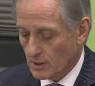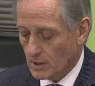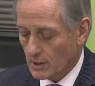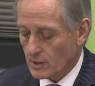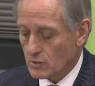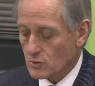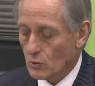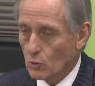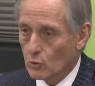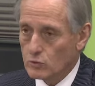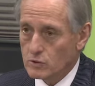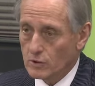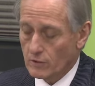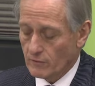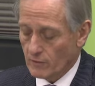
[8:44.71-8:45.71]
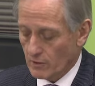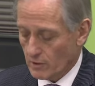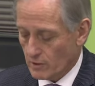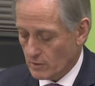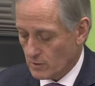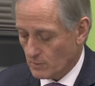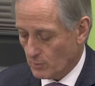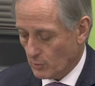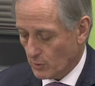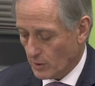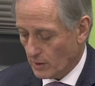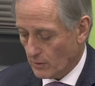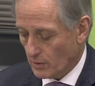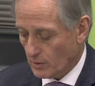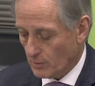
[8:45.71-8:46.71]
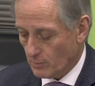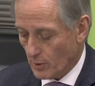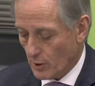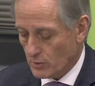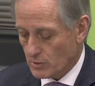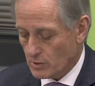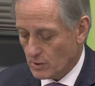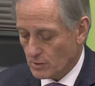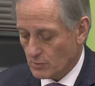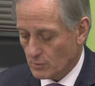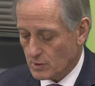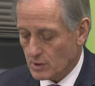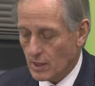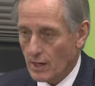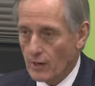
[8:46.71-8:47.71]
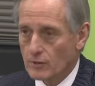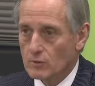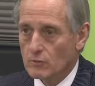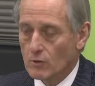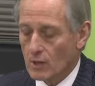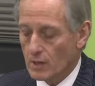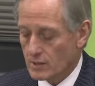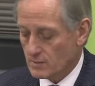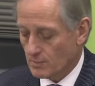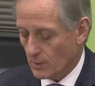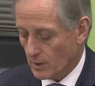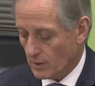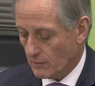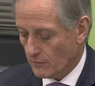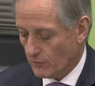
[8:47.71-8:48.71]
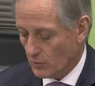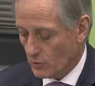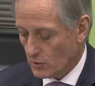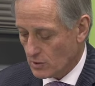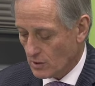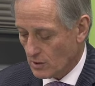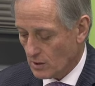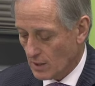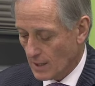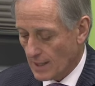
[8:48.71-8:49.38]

It is also very disappointing that the process was characterised by confusion